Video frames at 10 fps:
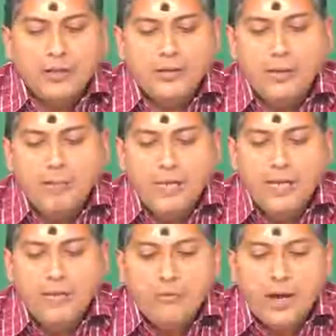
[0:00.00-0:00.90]

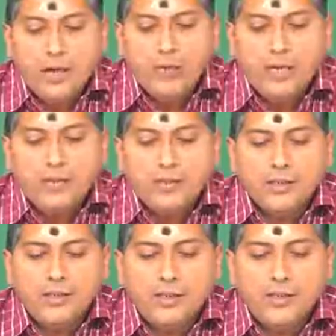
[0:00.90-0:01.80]
simply evaluate
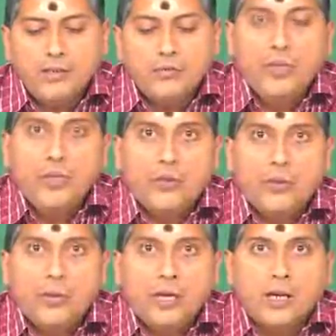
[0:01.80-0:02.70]
the phi of
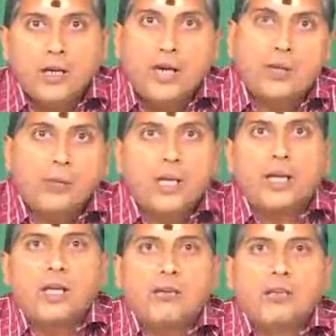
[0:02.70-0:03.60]
omega at omega
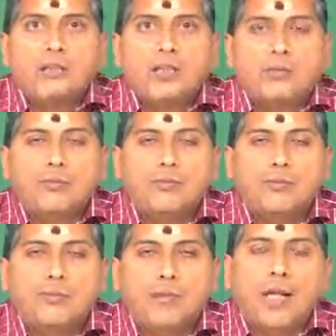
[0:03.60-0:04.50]
equals 0,
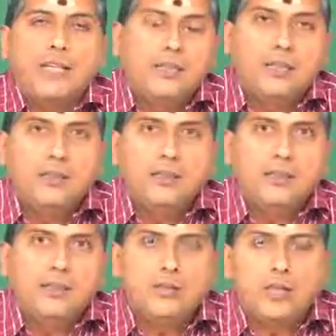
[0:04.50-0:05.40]
like
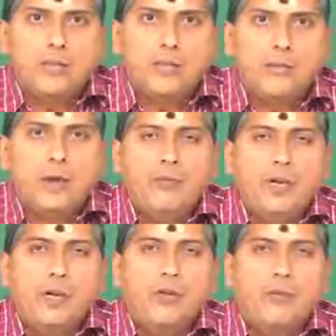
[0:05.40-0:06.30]
the way we
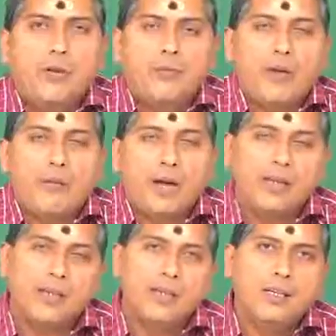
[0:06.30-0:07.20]
did for the wavelet.
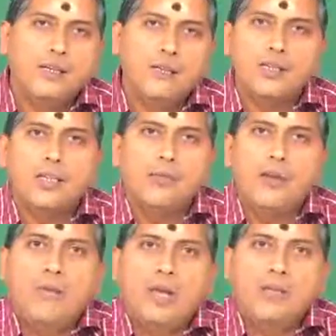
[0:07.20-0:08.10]
We said the
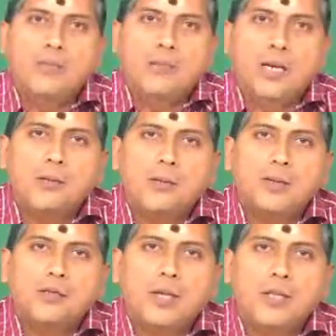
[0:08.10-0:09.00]
wavelet is a band
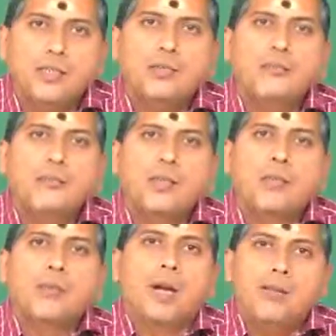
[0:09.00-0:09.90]
pass filter
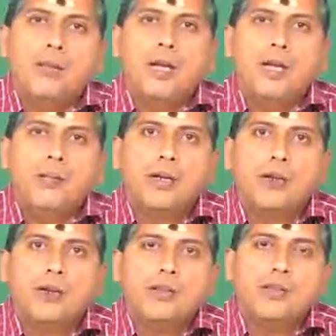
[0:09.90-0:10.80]
primarily
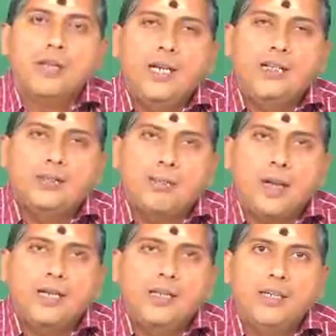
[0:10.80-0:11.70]
because its
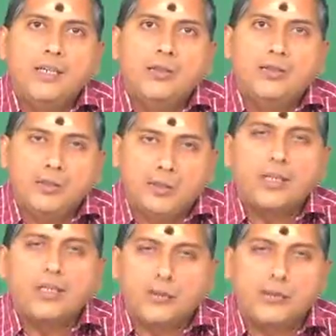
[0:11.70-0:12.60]
magnitude, that
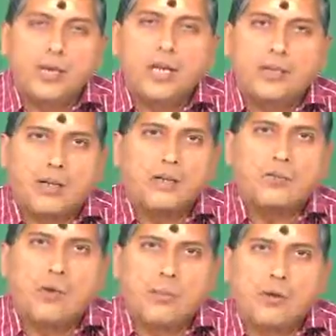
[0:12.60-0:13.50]
is the Fourier
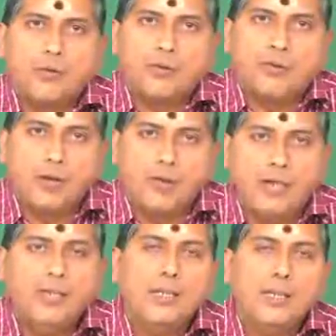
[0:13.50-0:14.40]
transform of the
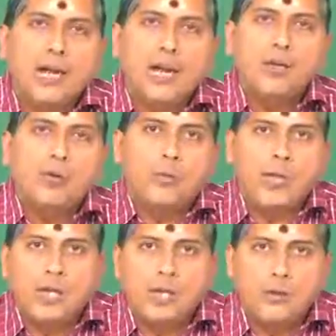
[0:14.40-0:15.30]
wavelet, at
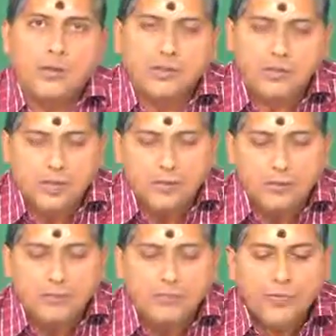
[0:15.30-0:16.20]
omega equals
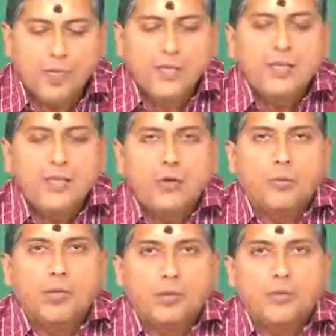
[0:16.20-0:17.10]
0 is 0,
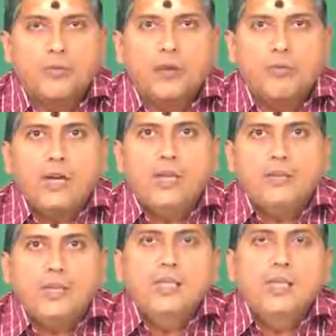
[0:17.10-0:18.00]
because wavelet
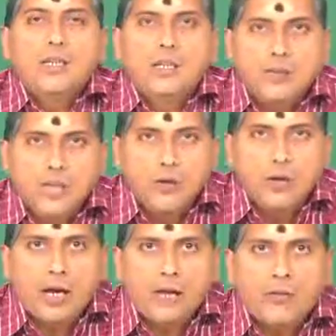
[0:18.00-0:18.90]
is a
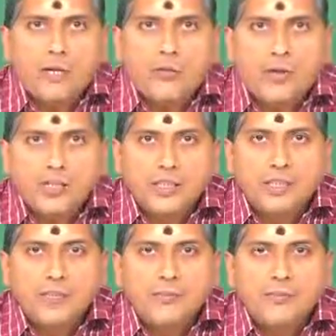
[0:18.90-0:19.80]
0 average function,